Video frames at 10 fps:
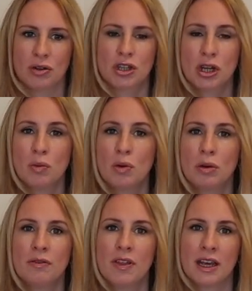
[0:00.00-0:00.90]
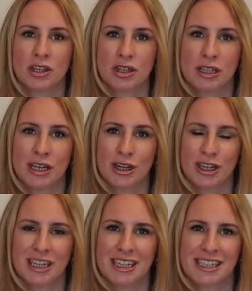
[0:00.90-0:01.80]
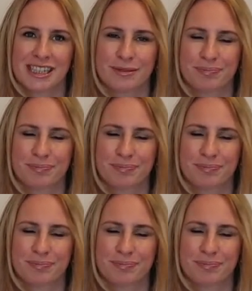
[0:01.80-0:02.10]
do all of that juicy goodness.